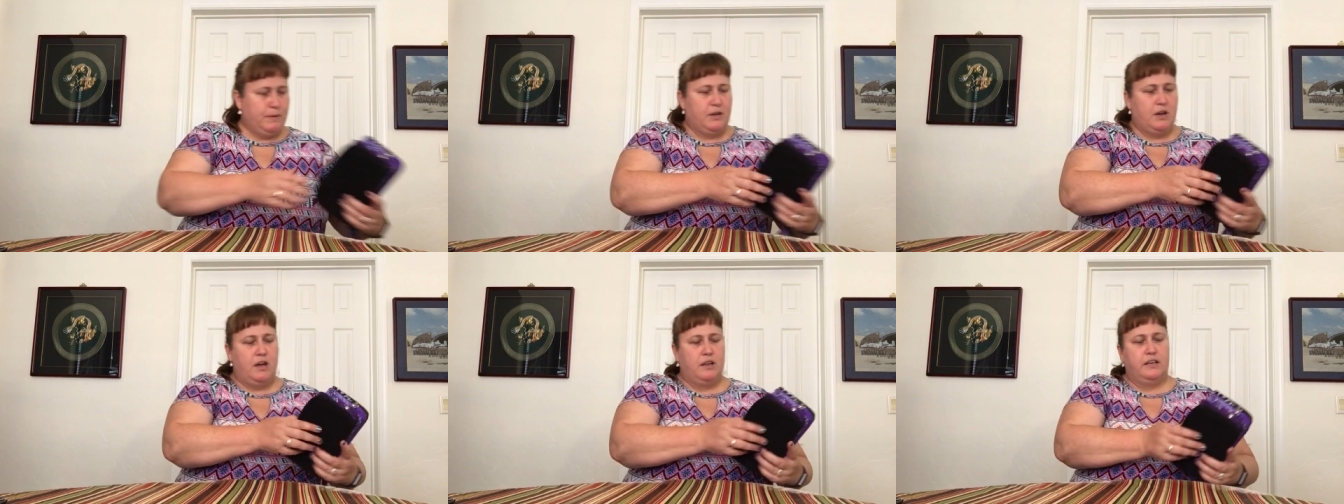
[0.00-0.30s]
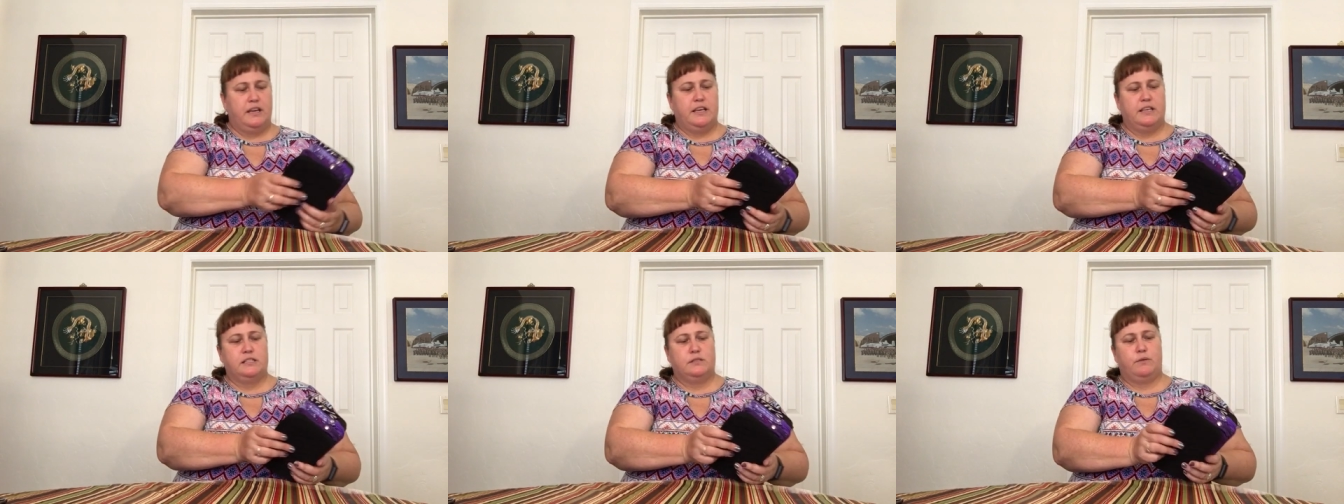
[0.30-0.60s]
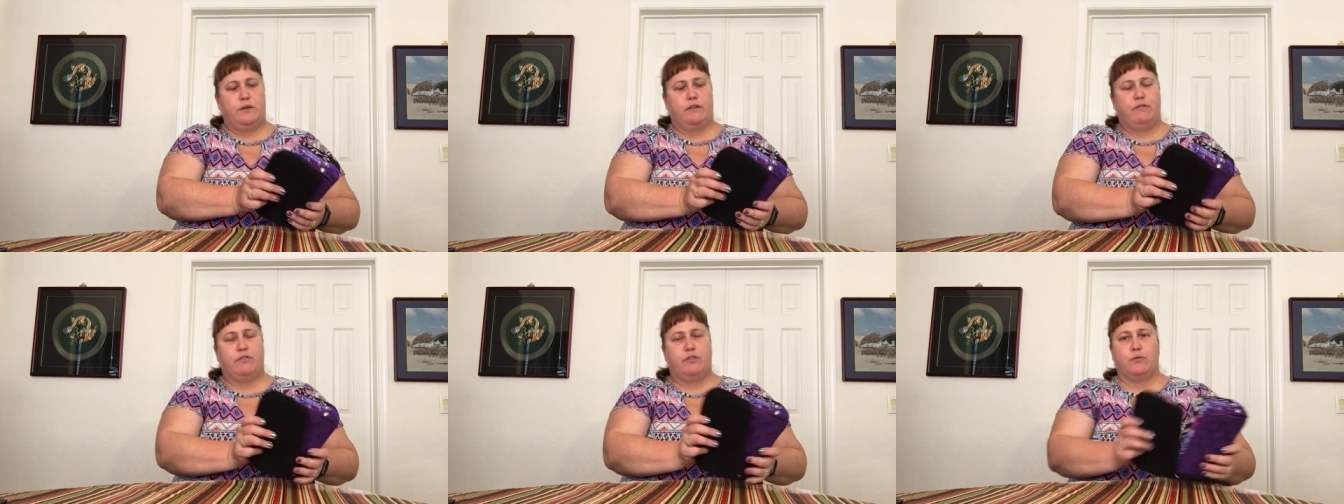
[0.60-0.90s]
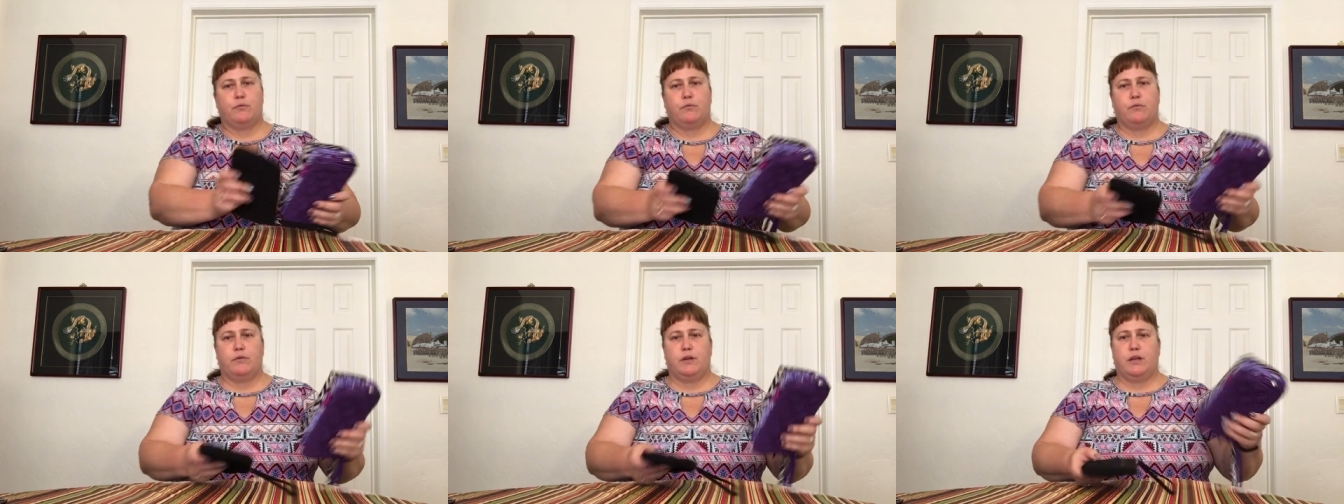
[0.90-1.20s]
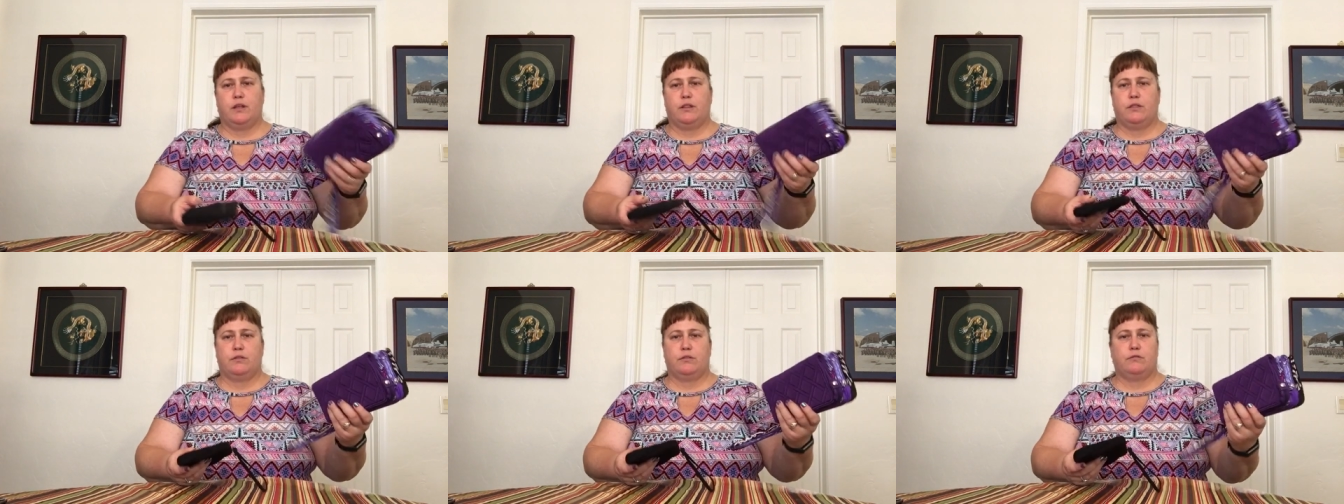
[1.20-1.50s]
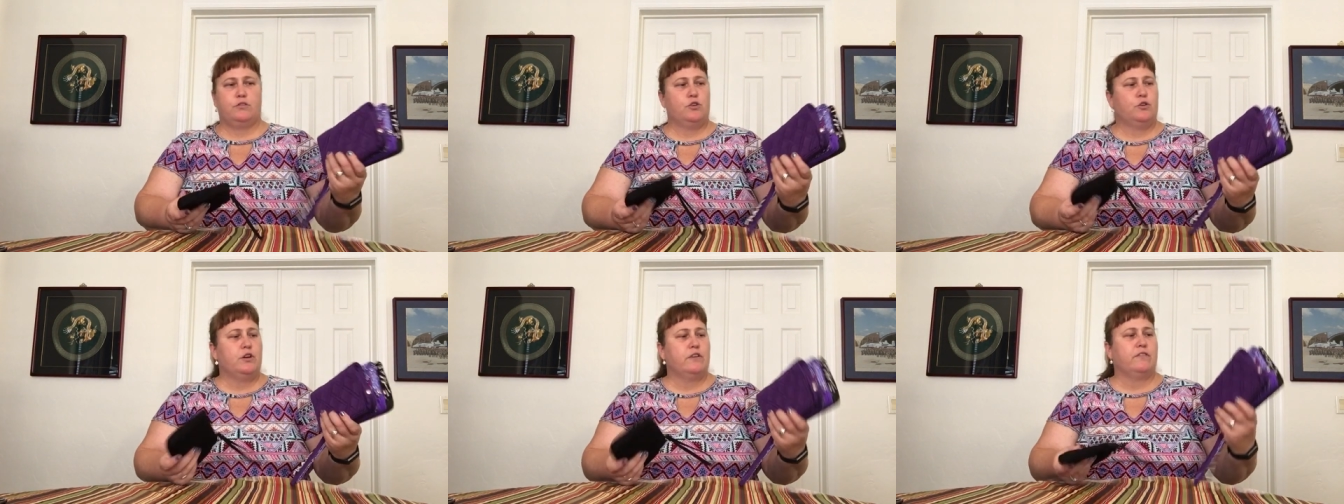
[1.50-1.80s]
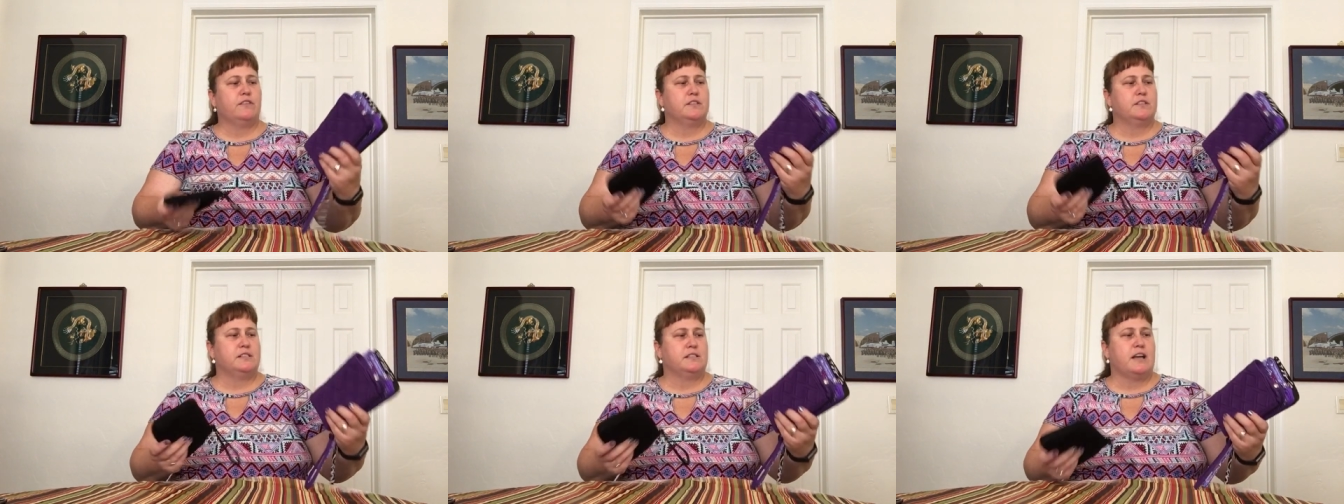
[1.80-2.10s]
but not least, we have three, two
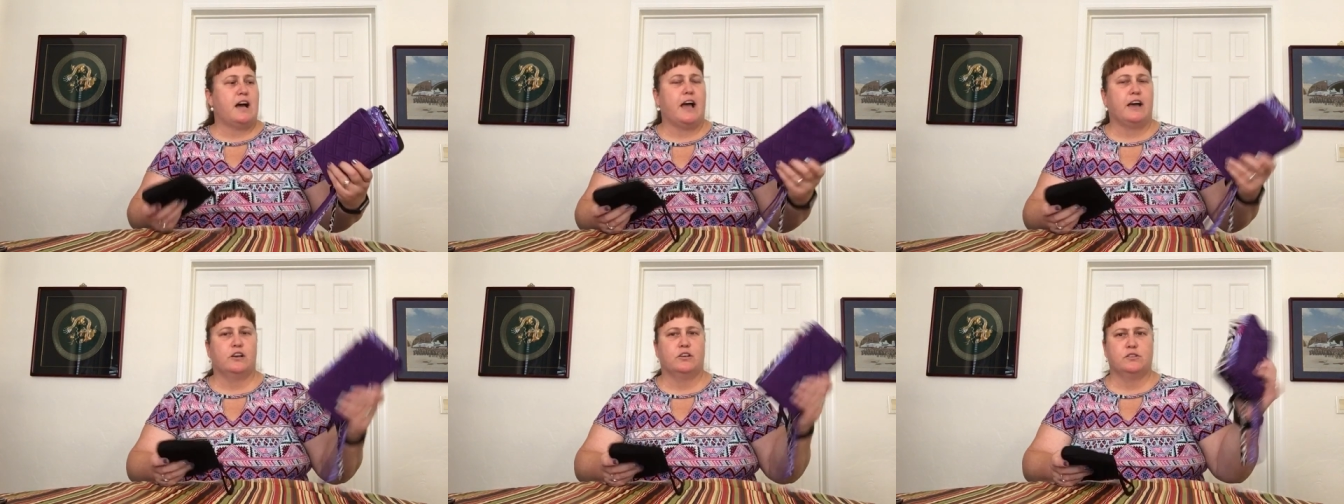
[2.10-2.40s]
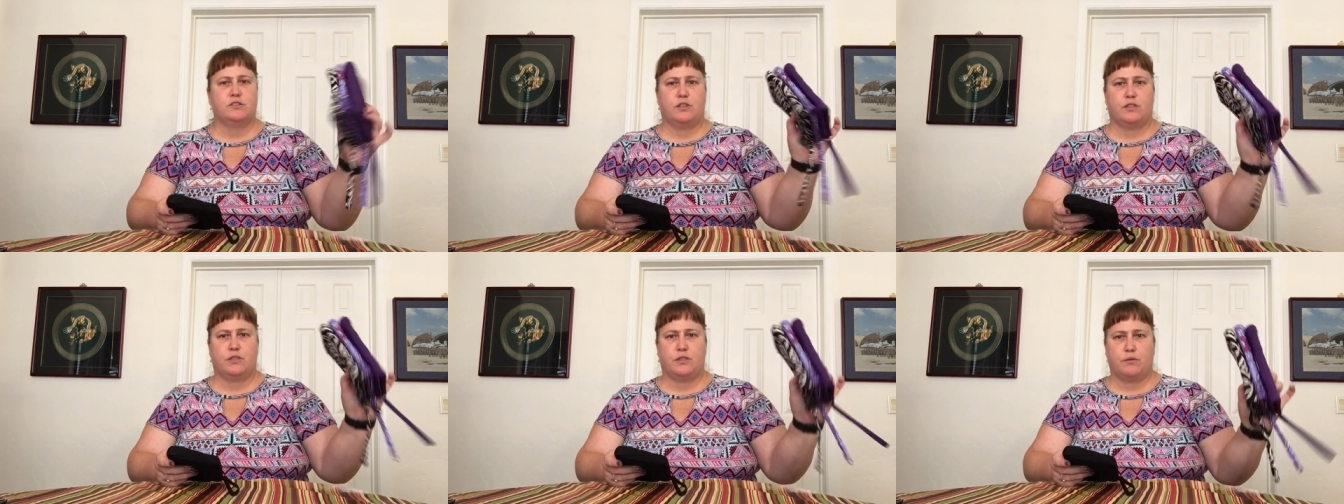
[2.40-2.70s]
different styles,